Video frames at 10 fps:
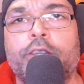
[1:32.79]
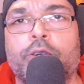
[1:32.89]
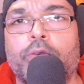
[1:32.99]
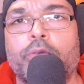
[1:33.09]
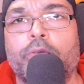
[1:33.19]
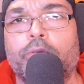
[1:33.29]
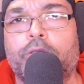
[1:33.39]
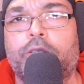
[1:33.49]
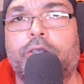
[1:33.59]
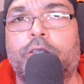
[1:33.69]

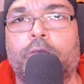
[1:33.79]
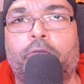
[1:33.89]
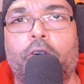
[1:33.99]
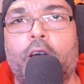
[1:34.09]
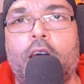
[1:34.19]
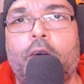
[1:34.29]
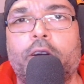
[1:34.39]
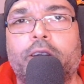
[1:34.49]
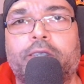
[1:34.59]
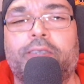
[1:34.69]
Dudes for
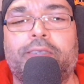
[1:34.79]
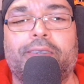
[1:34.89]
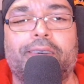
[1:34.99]
Harris.